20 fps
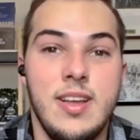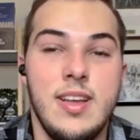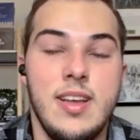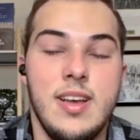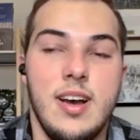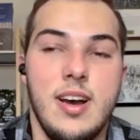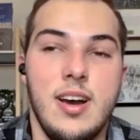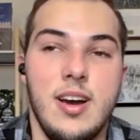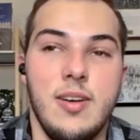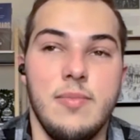
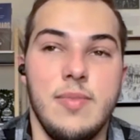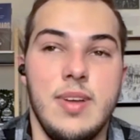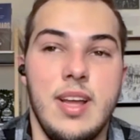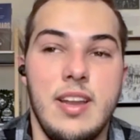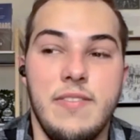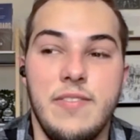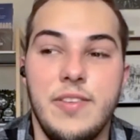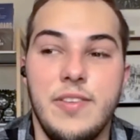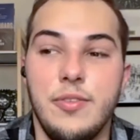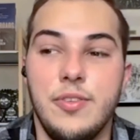Um, and
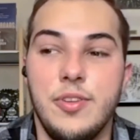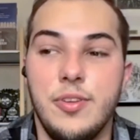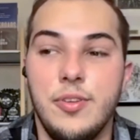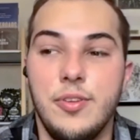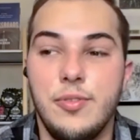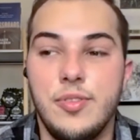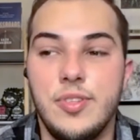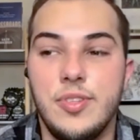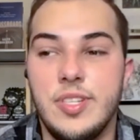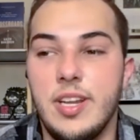if you do
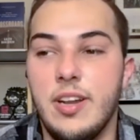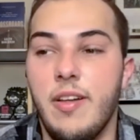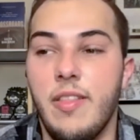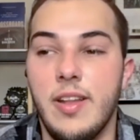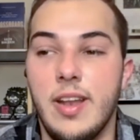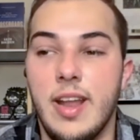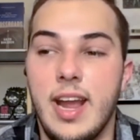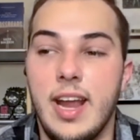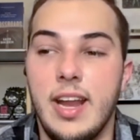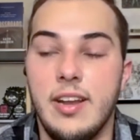stay on the
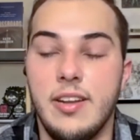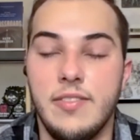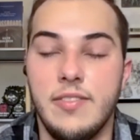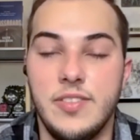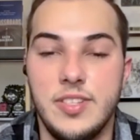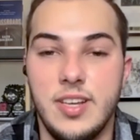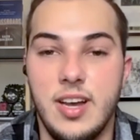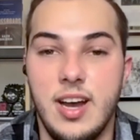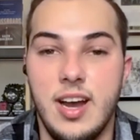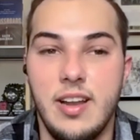negative
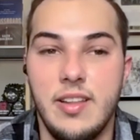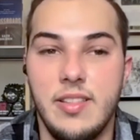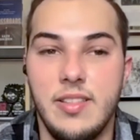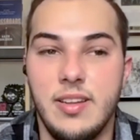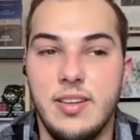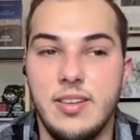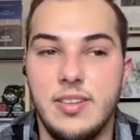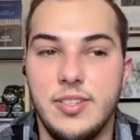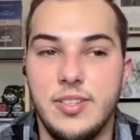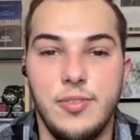side, then
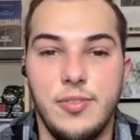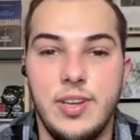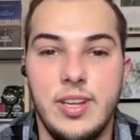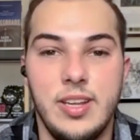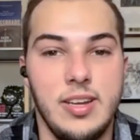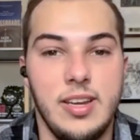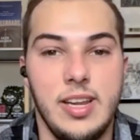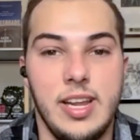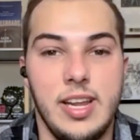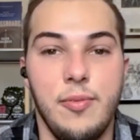it's only going
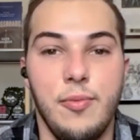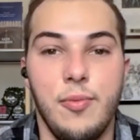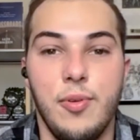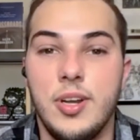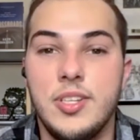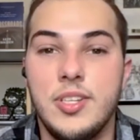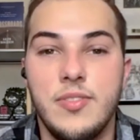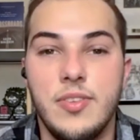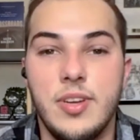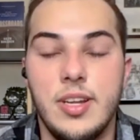to get
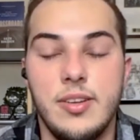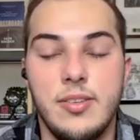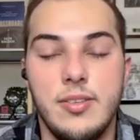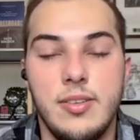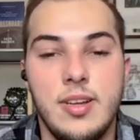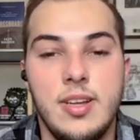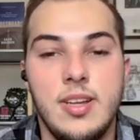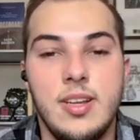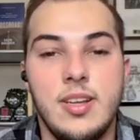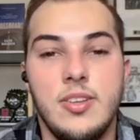worse for you.
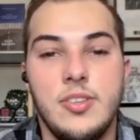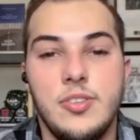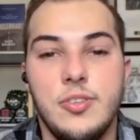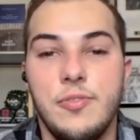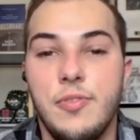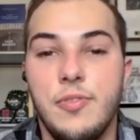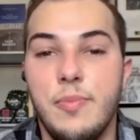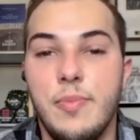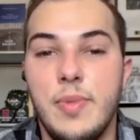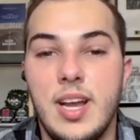So
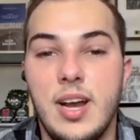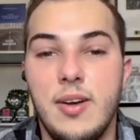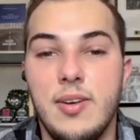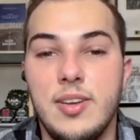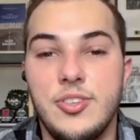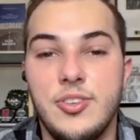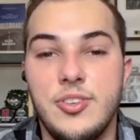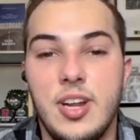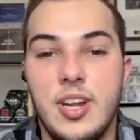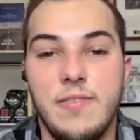for me, I always
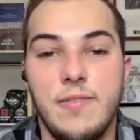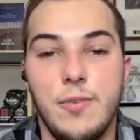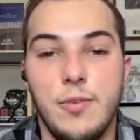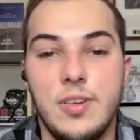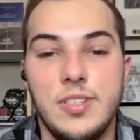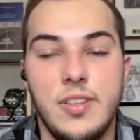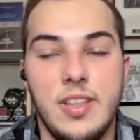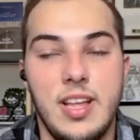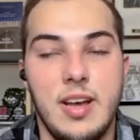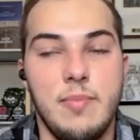try to
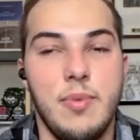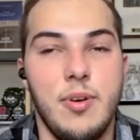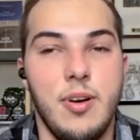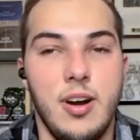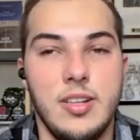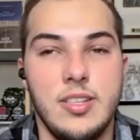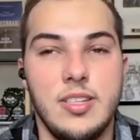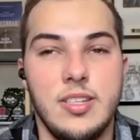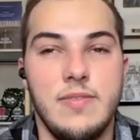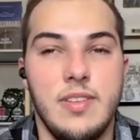focus on that
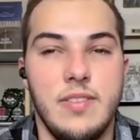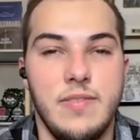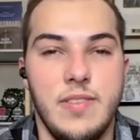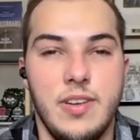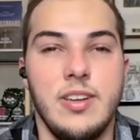positive at a very